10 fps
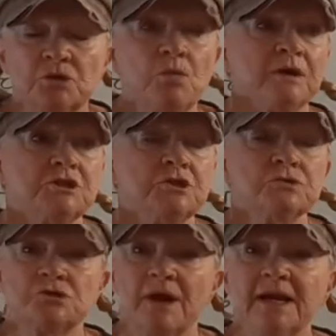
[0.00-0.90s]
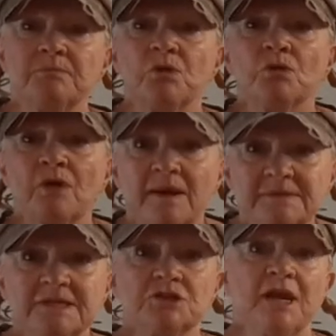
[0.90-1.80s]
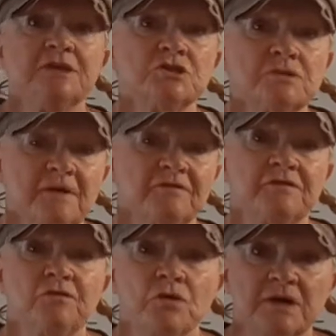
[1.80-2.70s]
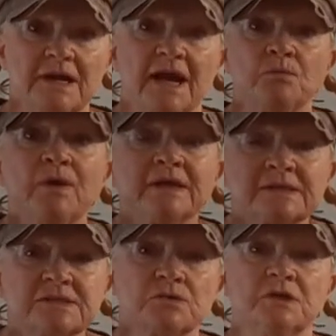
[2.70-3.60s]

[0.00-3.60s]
want to use training programs and change them every 4 to 9 weeks so